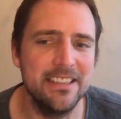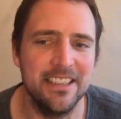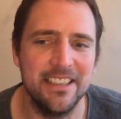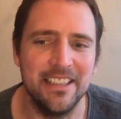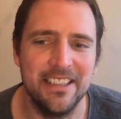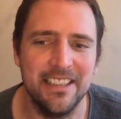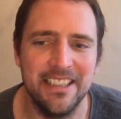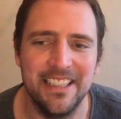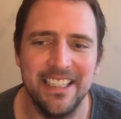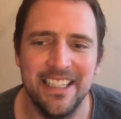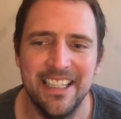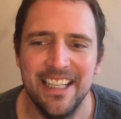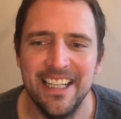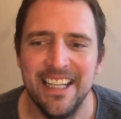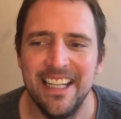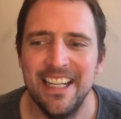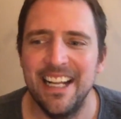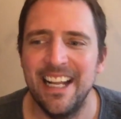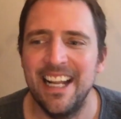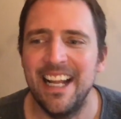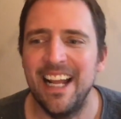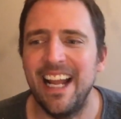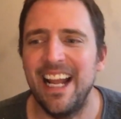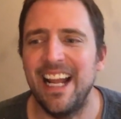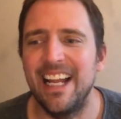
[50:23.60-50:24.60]
and
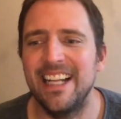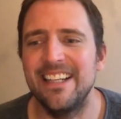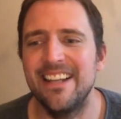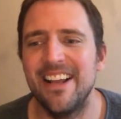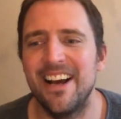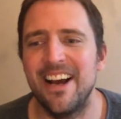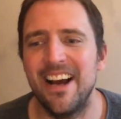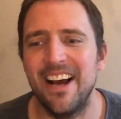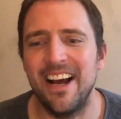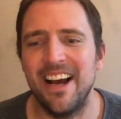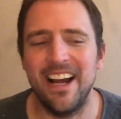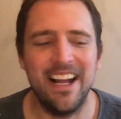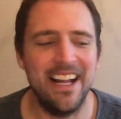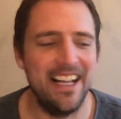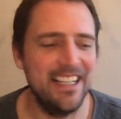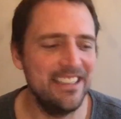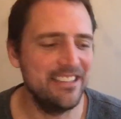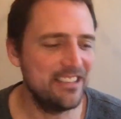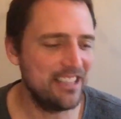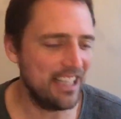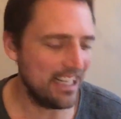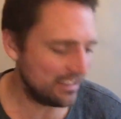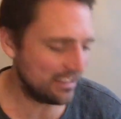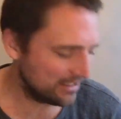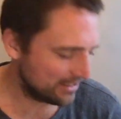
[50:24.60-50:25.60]
and uh, and
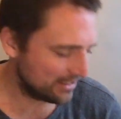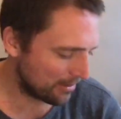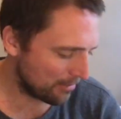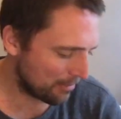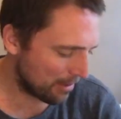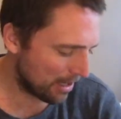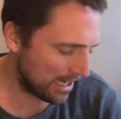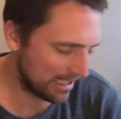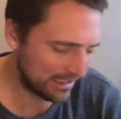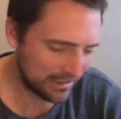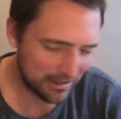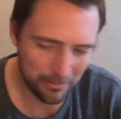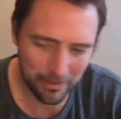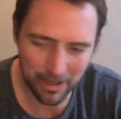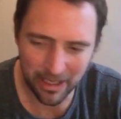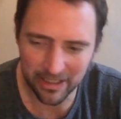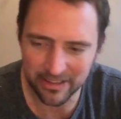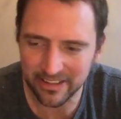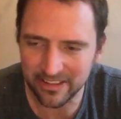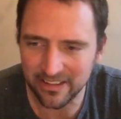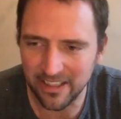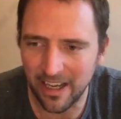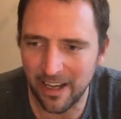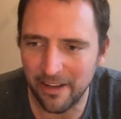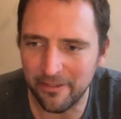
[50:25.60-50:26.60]
changed their minds about
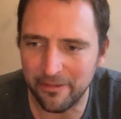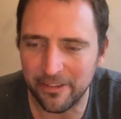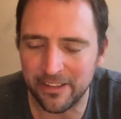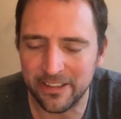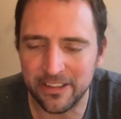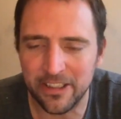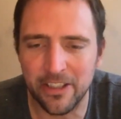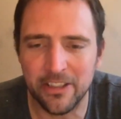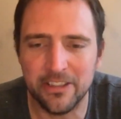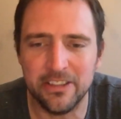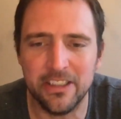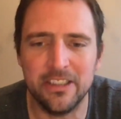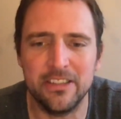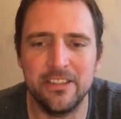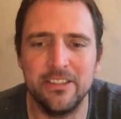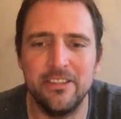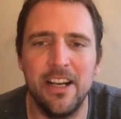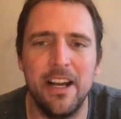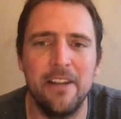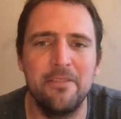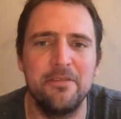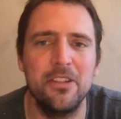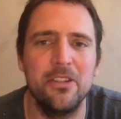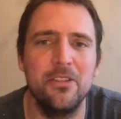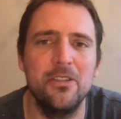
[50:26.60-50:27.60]
stuff. And you're just
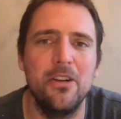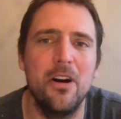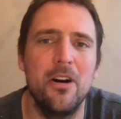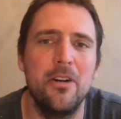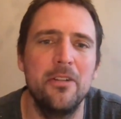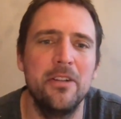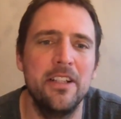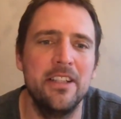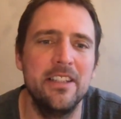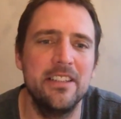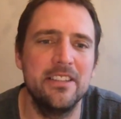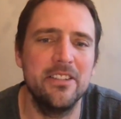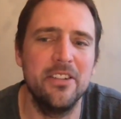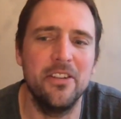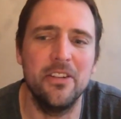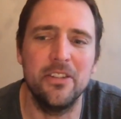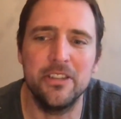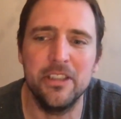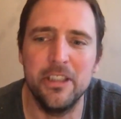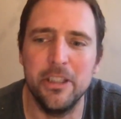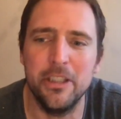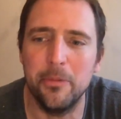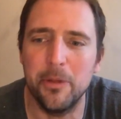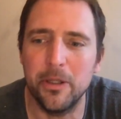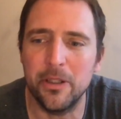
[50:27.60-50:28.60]
left alone in this little
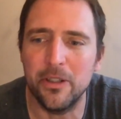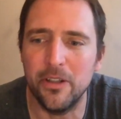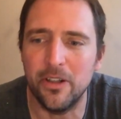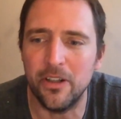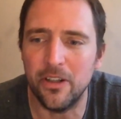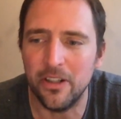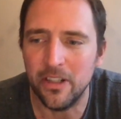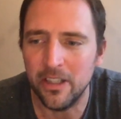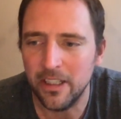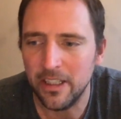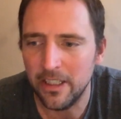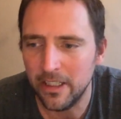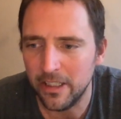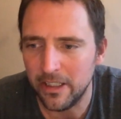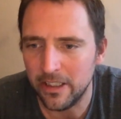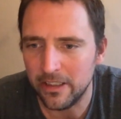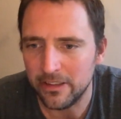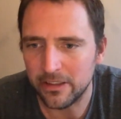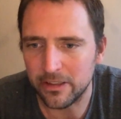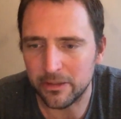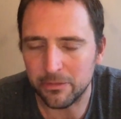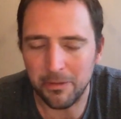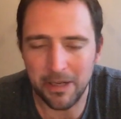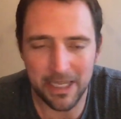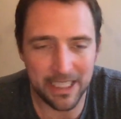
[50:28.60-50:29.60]
cubicle
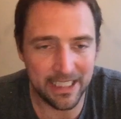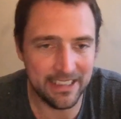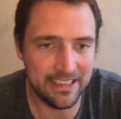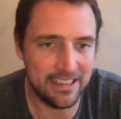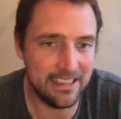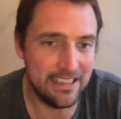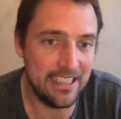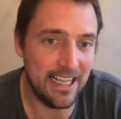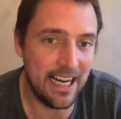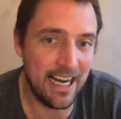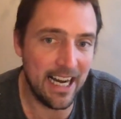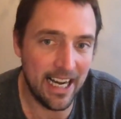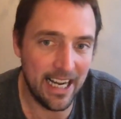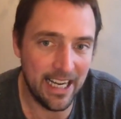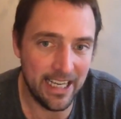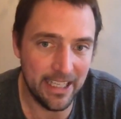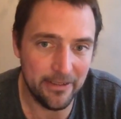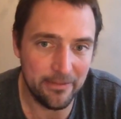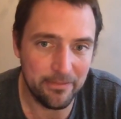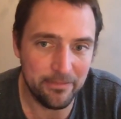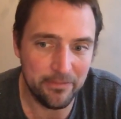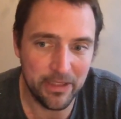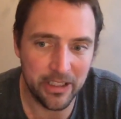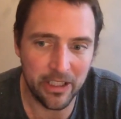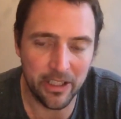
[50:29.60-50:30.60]
just waiting to die.
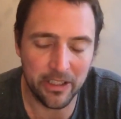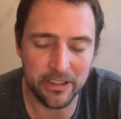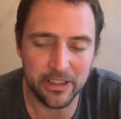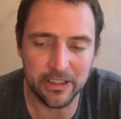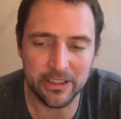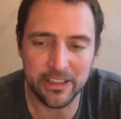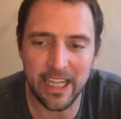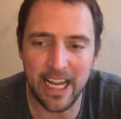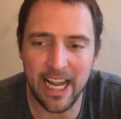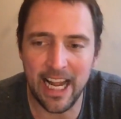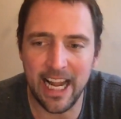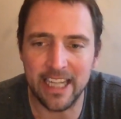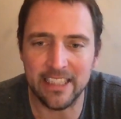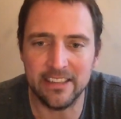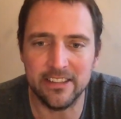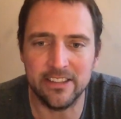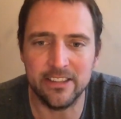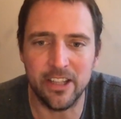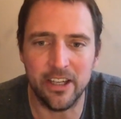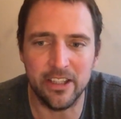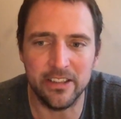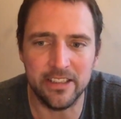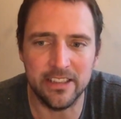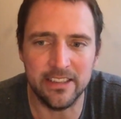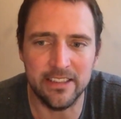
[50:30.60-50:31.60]
You know, your cats
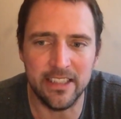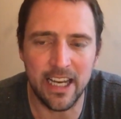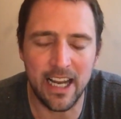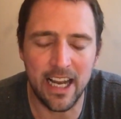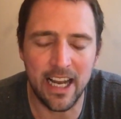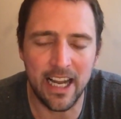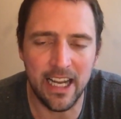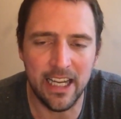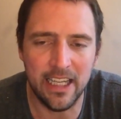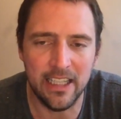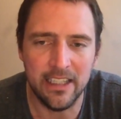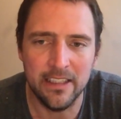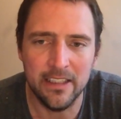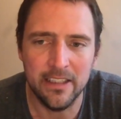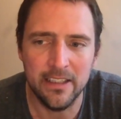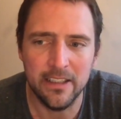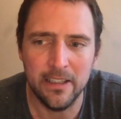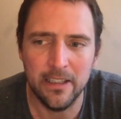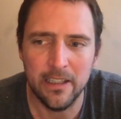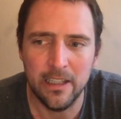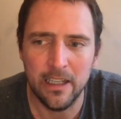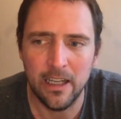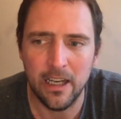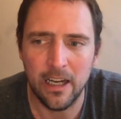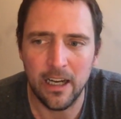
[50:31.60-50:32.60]
start to die.
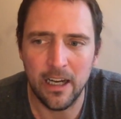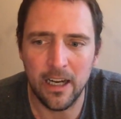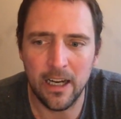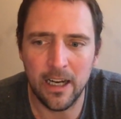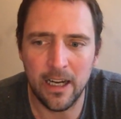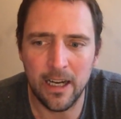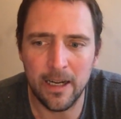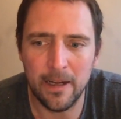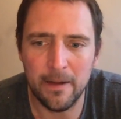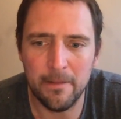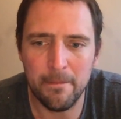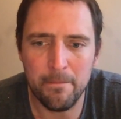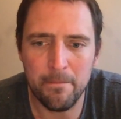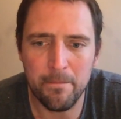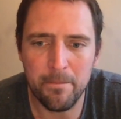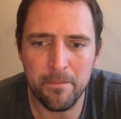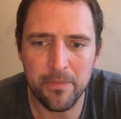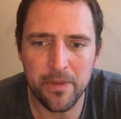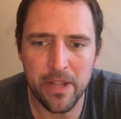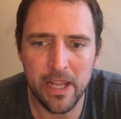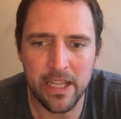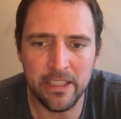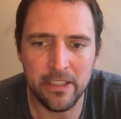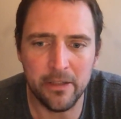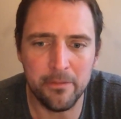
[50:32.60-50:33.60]
Um,
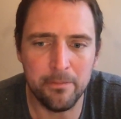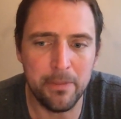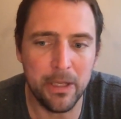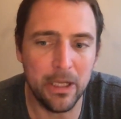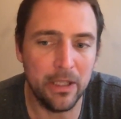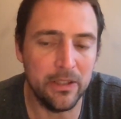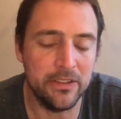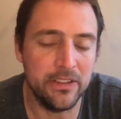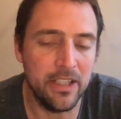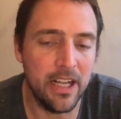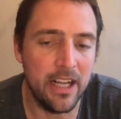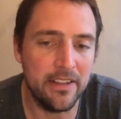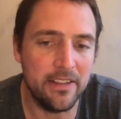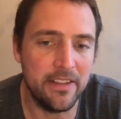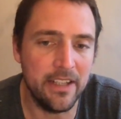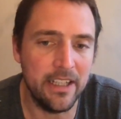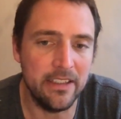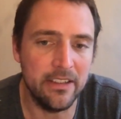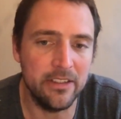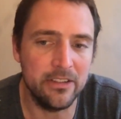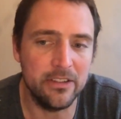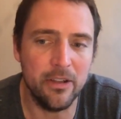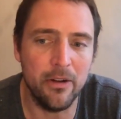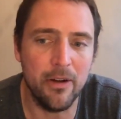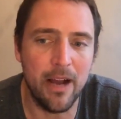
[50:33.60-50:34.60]
you're built nothing.
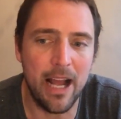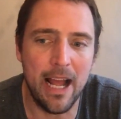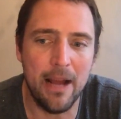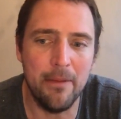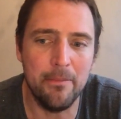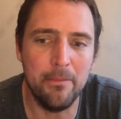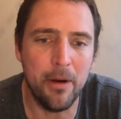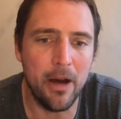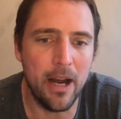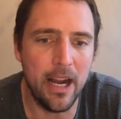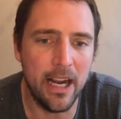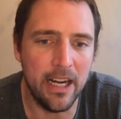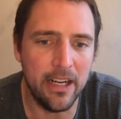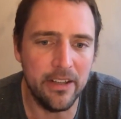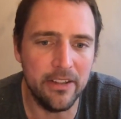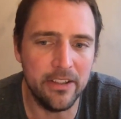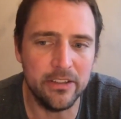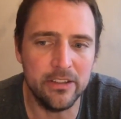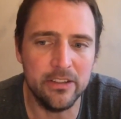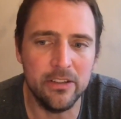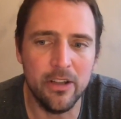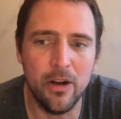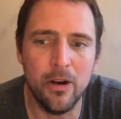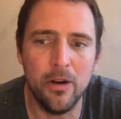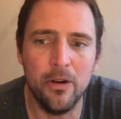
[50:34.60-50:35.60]
There's no empire.
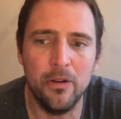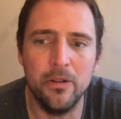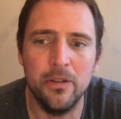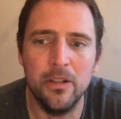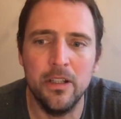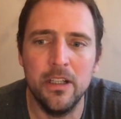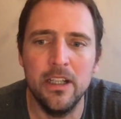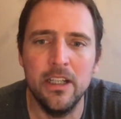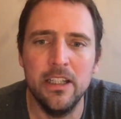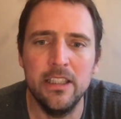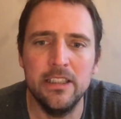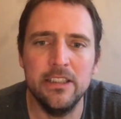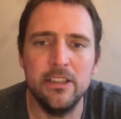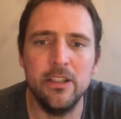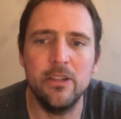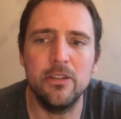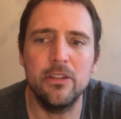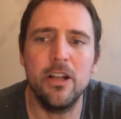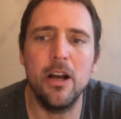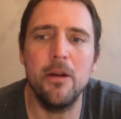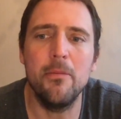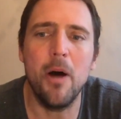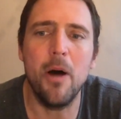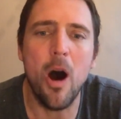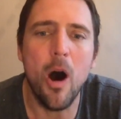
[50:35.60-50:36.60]
There's no. You don't
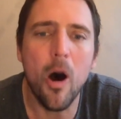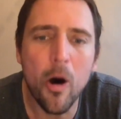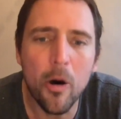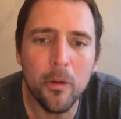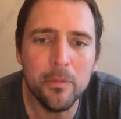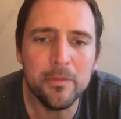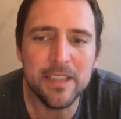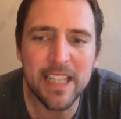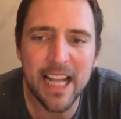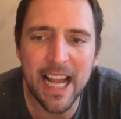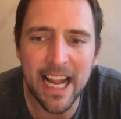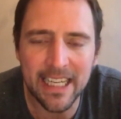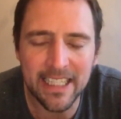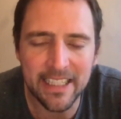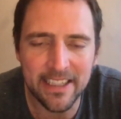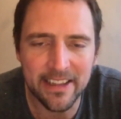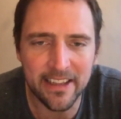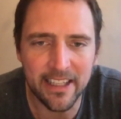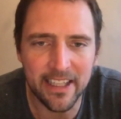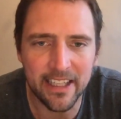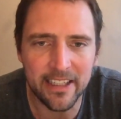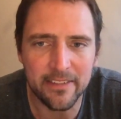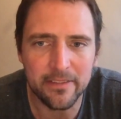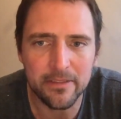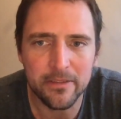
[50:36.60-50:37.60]
come home to
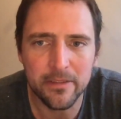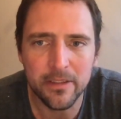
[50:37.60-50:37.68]
anything.